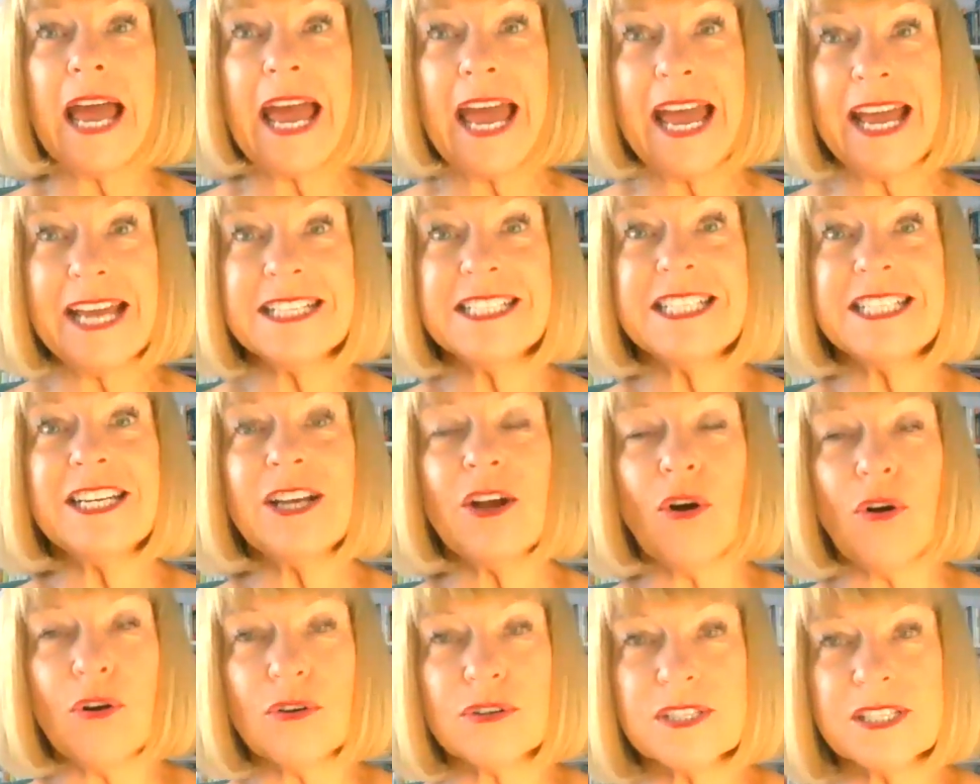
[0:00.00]

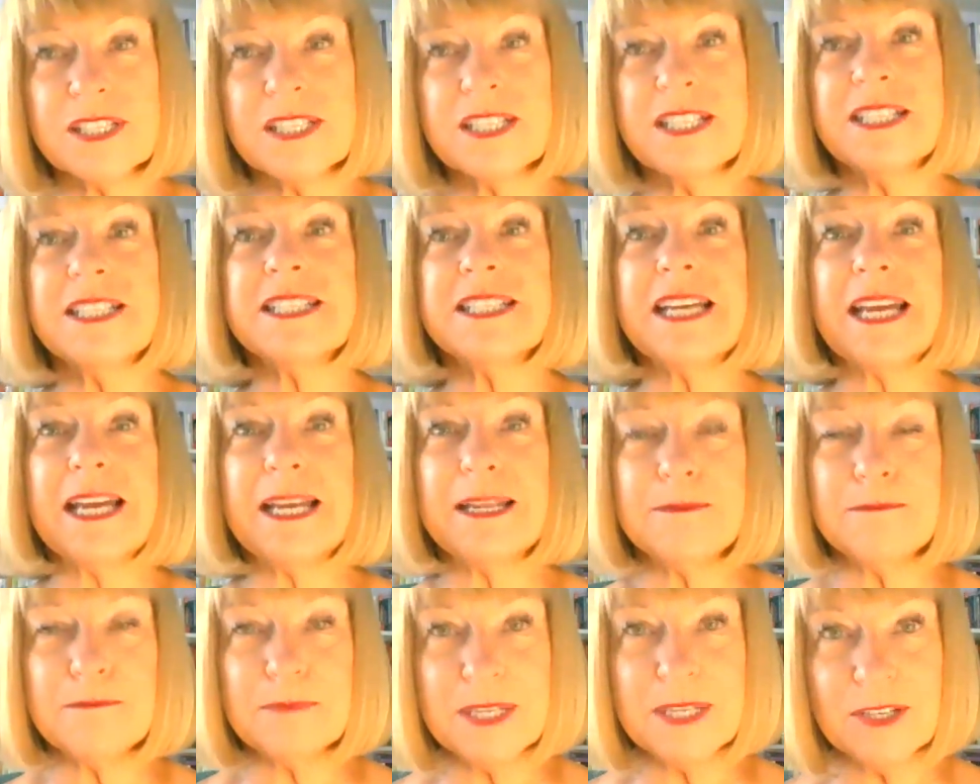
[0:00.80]
antioxidant
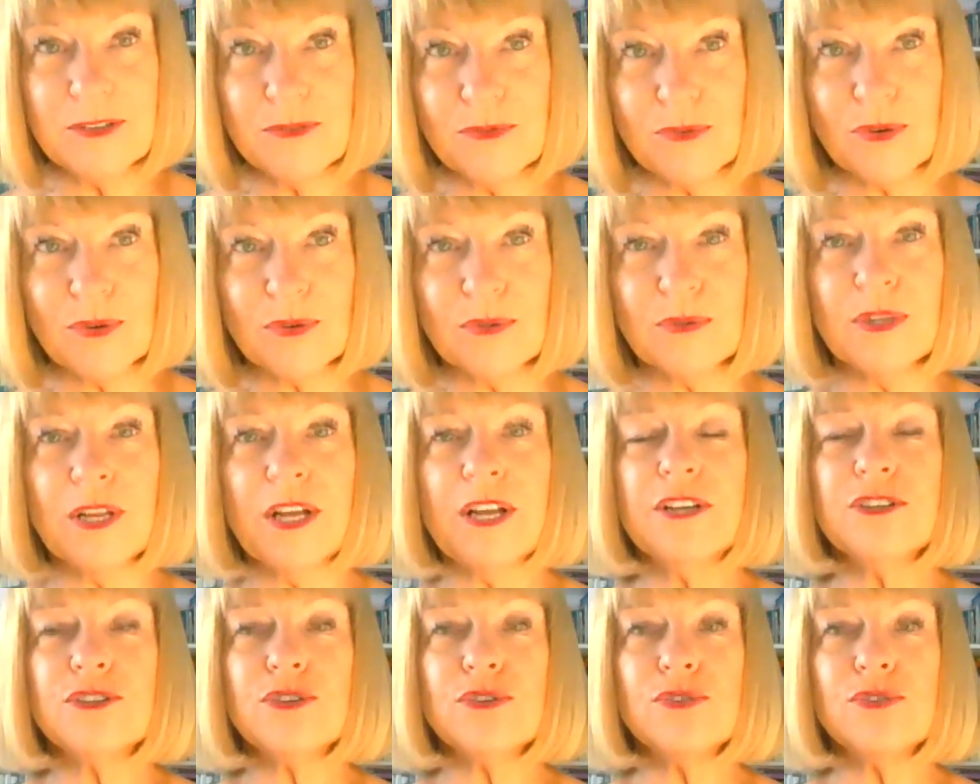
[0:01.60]
and mineral